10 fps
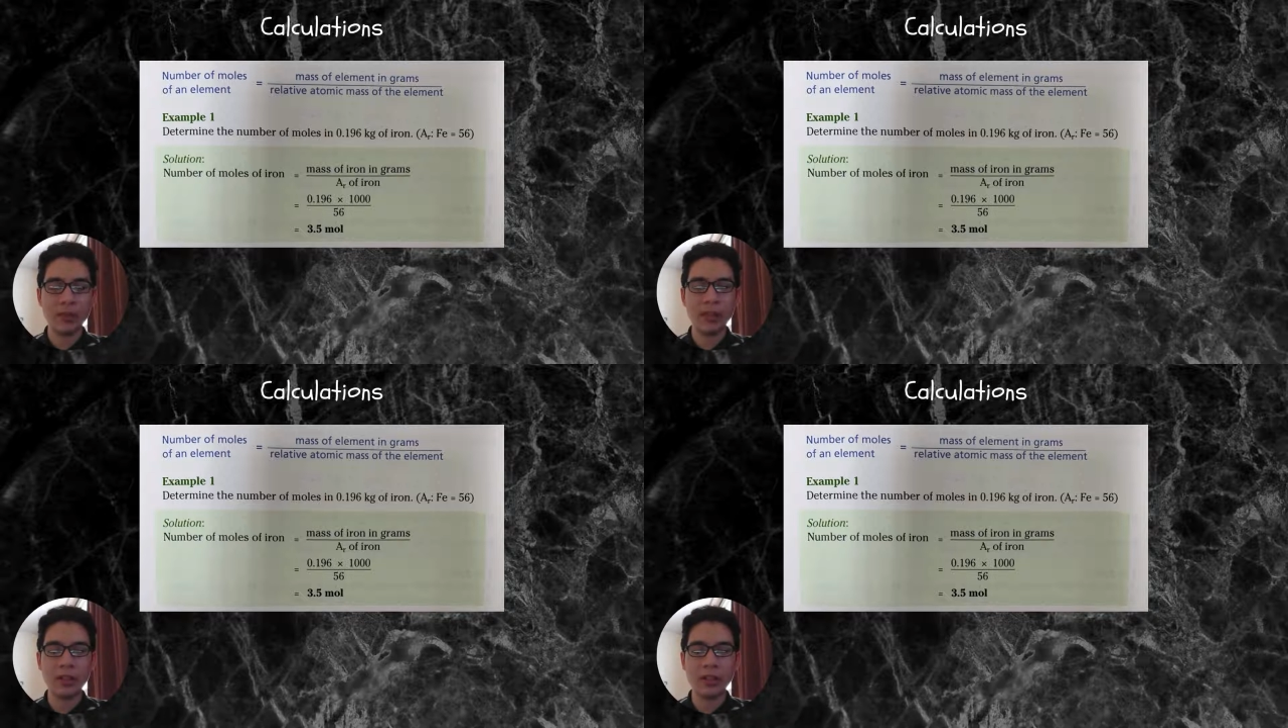
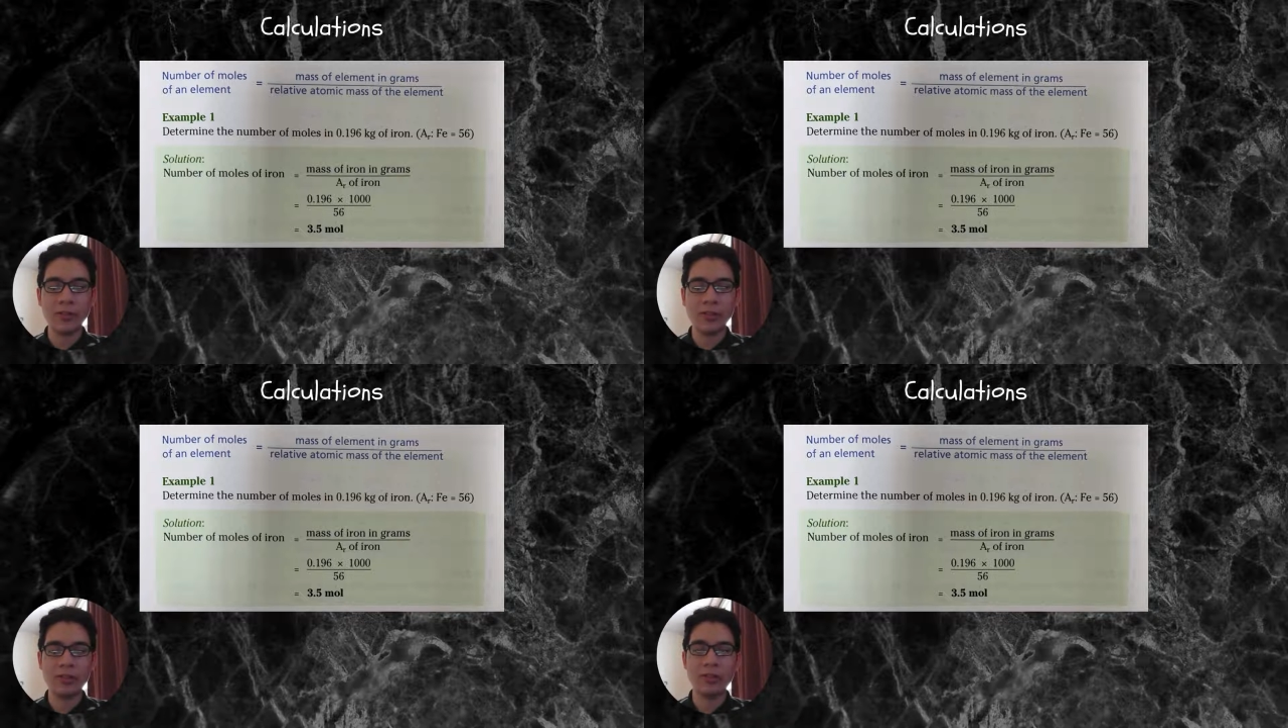
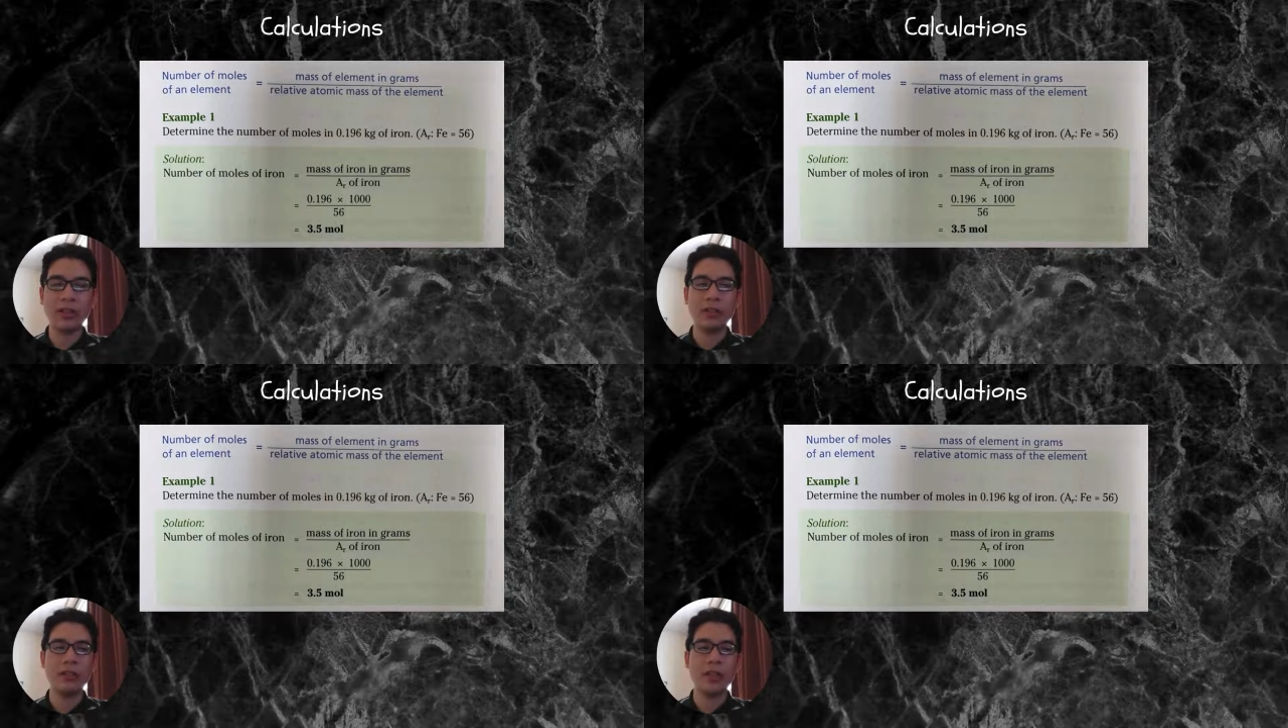tables
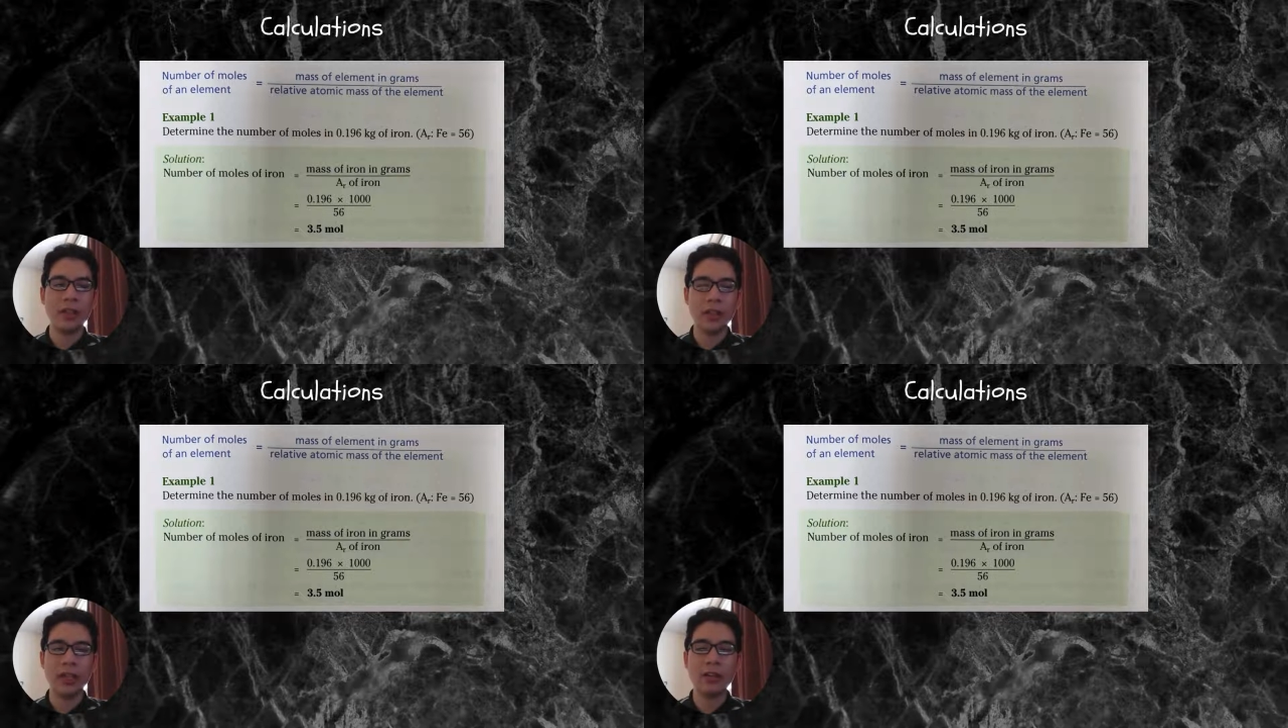in at the
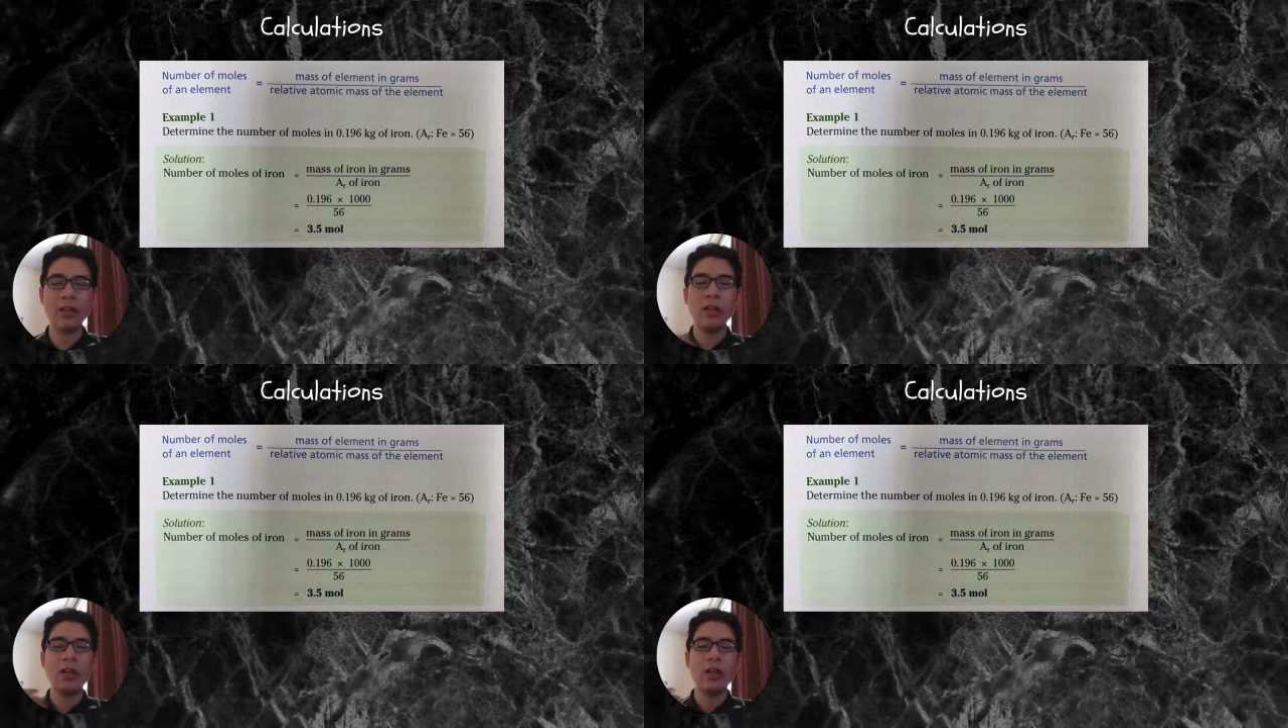end,
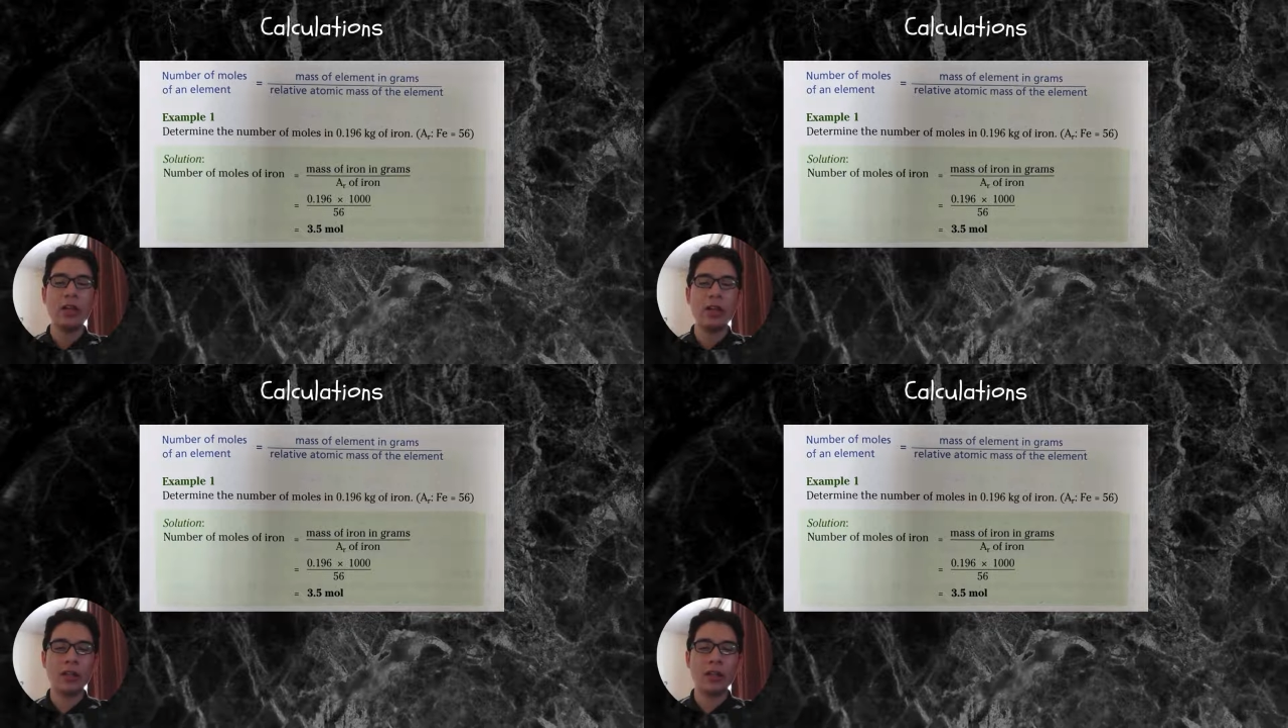
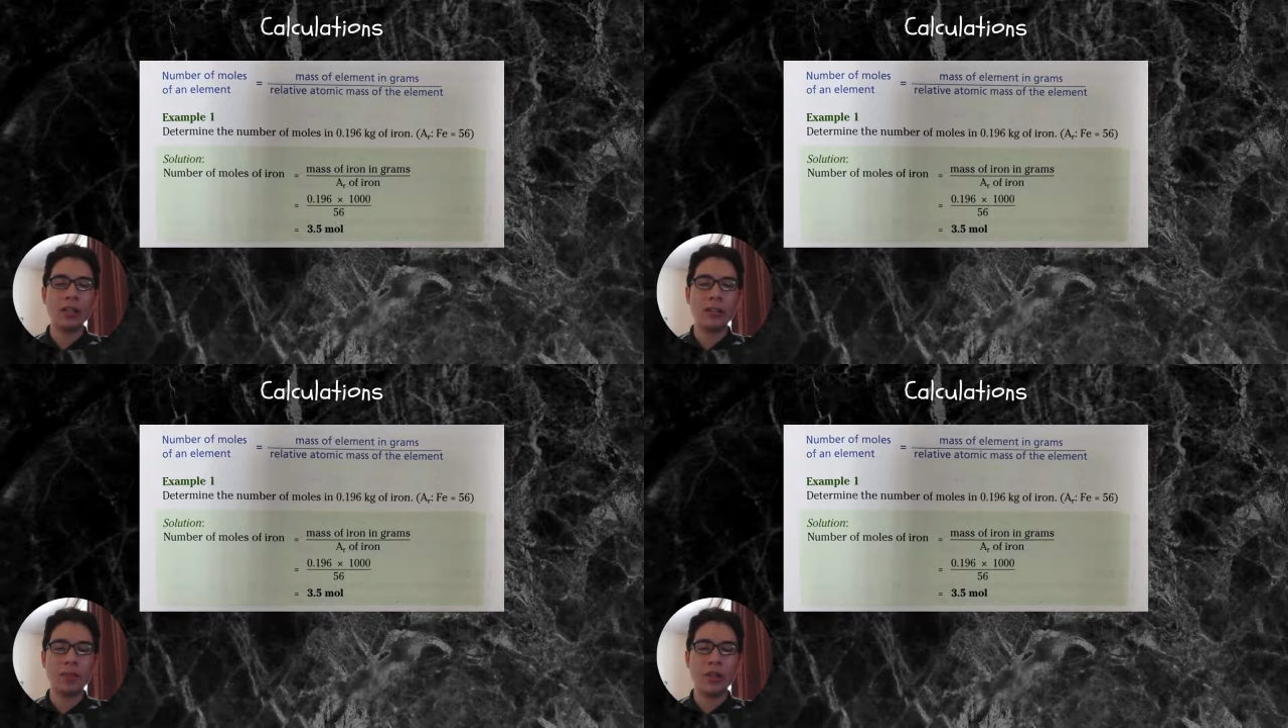at the
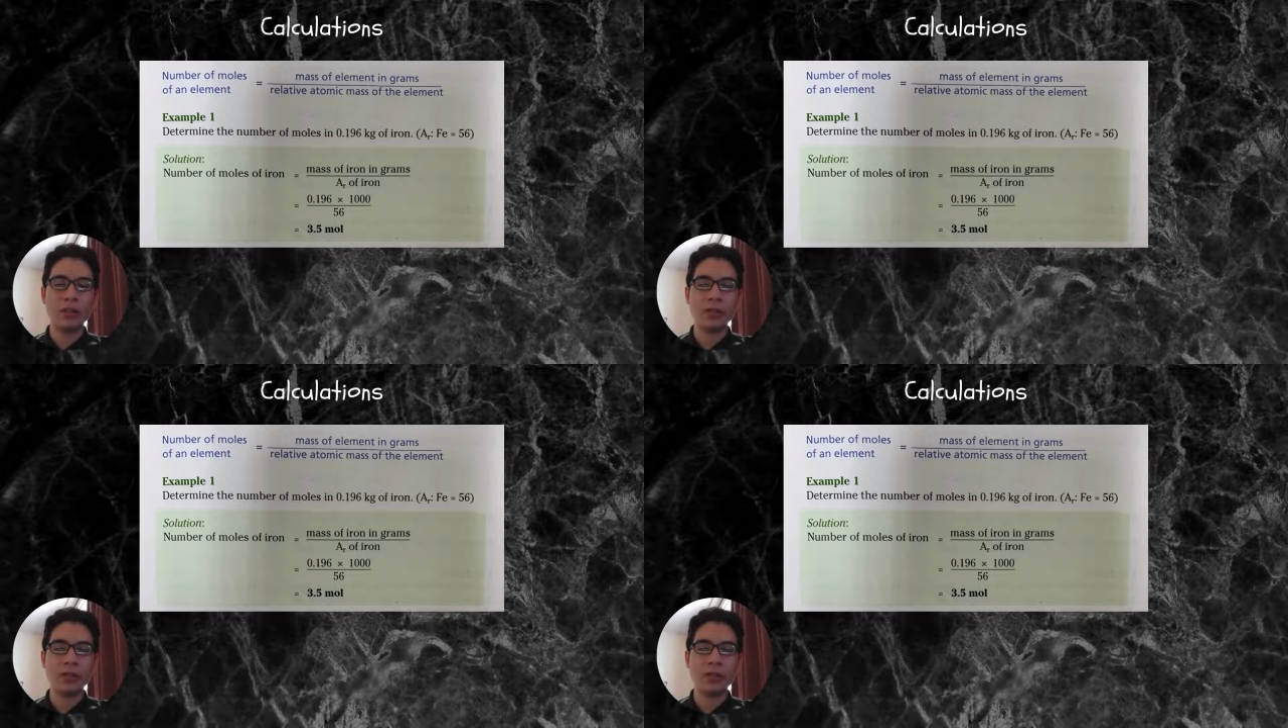last page